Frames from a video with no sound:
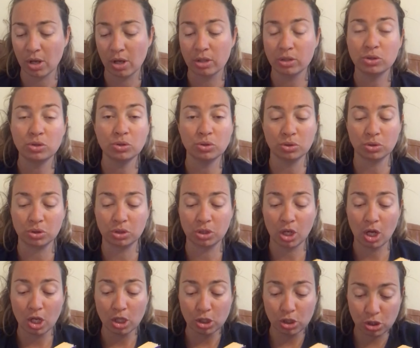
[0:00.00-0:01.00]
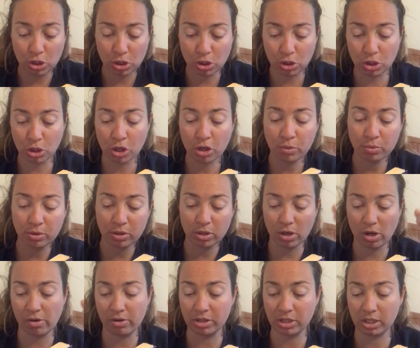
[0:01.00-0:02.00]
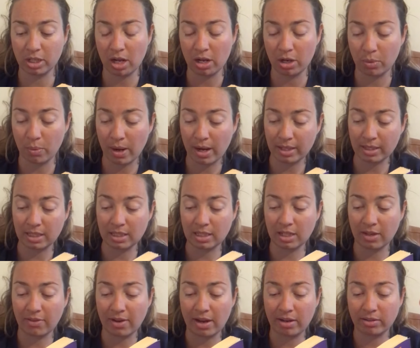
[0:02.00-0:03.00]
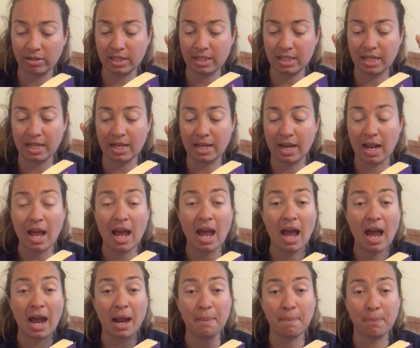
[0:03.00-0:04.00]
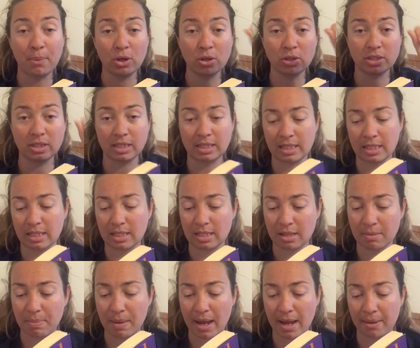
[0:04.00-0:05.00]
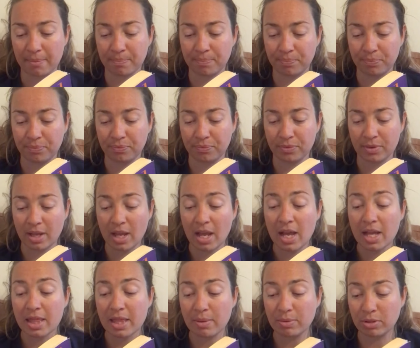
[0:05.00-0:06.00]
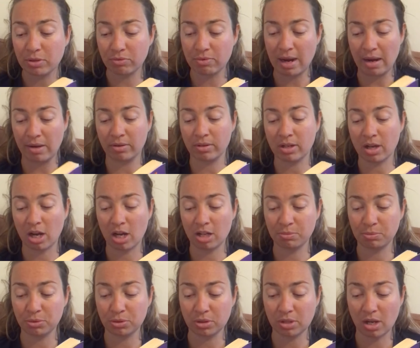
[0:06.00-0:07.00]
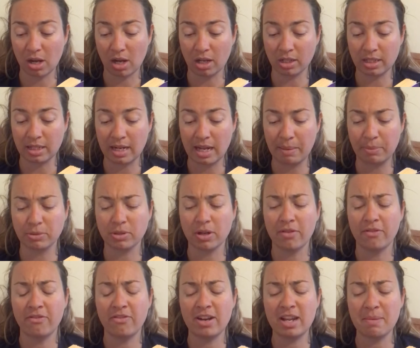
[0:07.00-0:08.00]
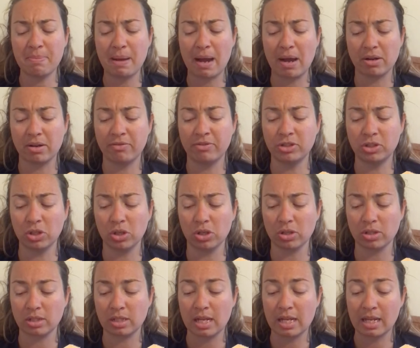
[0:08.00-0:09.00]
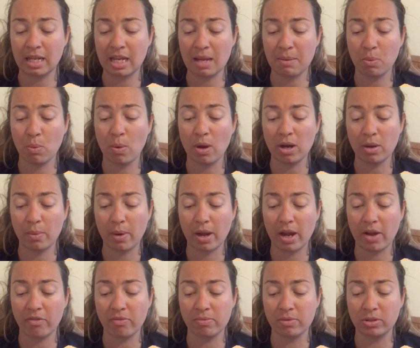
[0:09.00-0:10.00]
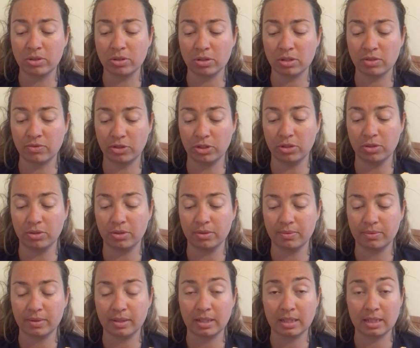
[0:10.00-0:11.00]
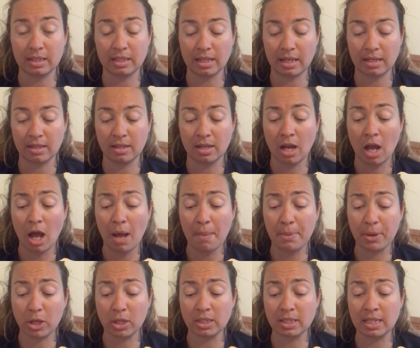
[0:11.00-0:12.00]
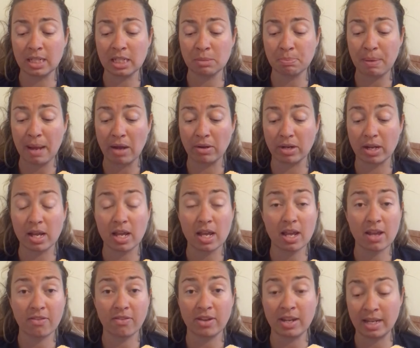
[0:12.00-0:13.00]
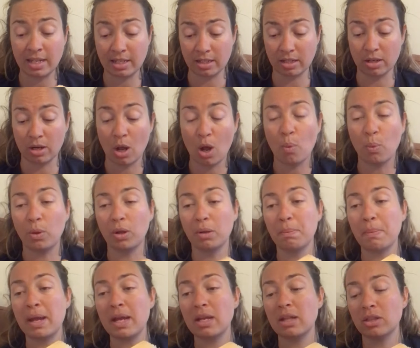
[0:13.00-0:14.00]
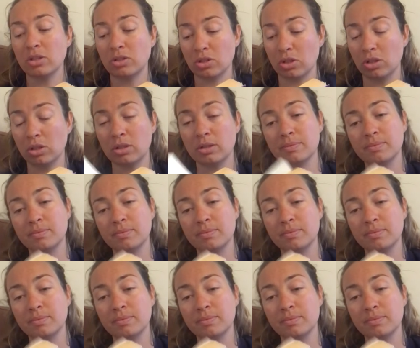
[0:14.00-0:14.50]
George scooped the orange-coloured waxy stuff out of the tin and plonked it into the pan. There was a round cardboard carton labelled Flea Powder for Dogs. Keep well away from the dog's food, it said, because this powder, if eaten, will make the dog